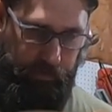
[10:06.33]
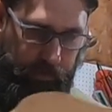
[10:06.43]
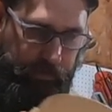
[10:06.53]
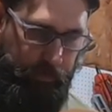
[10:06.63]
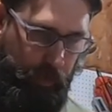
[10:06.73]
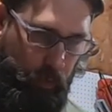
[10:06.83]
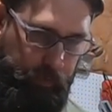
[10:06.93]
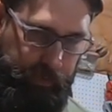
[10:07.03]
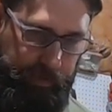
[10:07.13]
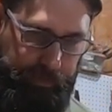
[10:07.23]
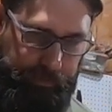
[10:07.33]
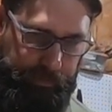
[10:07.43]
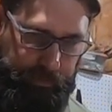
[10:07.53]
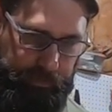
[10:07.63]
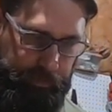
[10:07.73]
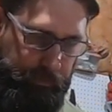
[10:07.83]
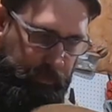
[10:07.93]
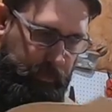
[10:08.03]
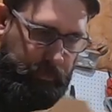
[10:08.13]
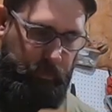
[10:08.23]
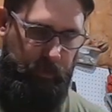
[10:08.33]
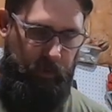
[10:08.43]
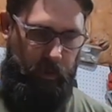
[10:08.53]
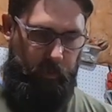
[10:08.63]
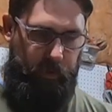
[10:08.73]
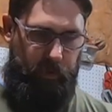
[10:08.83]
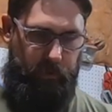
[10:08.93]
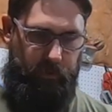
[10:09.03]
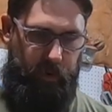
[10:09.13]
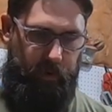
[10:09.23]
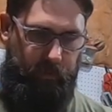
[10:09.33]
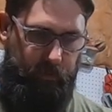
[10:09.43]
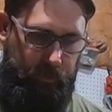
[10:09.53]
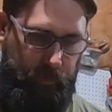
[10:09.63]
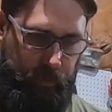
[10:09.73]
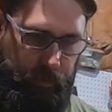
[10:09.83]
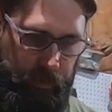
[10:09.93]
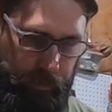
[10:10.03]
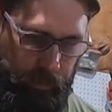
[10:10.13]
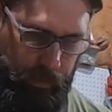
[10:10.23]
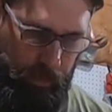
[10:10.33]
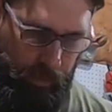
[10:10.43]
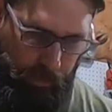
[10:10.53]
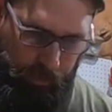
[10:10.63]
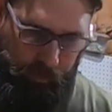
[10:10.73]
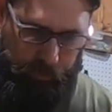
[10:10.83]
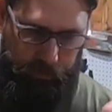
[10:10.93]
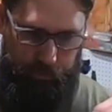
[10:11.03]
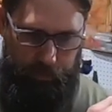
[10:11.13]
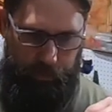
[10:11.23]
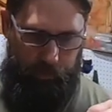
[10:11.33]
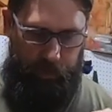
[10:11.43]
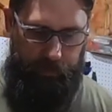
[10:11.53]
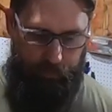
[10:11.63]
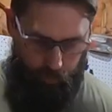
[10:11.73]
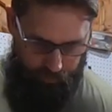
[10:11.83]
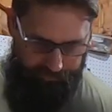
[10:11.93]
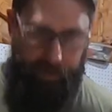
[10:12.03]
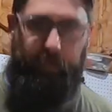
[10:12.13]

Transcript: you know, because I'll be holding it like this. So that's where the cutaway goes, right? So, uh, so why in the world did I